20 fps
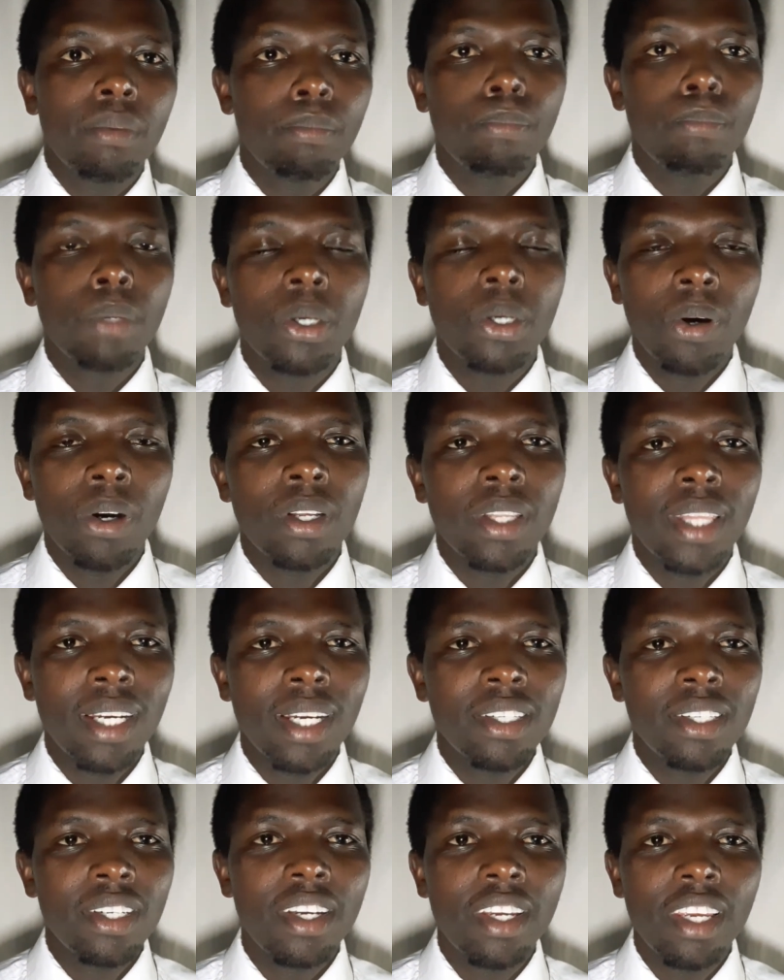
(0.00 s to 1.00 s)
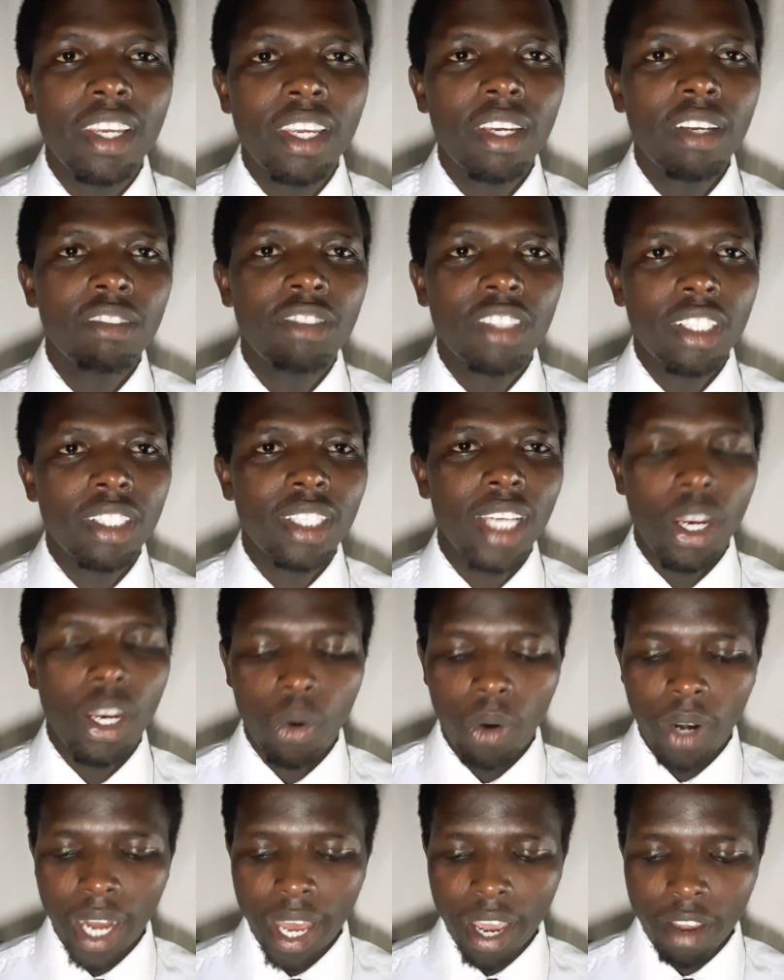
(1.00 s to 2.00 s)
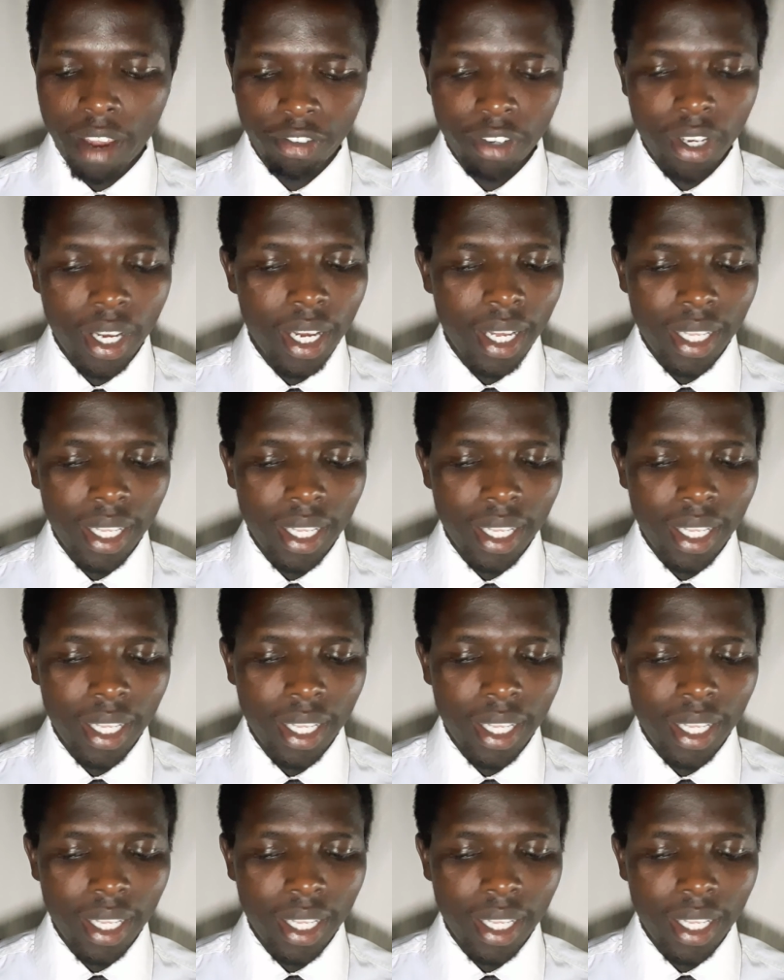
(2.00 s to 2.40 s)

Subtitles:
because that he gives eternal life.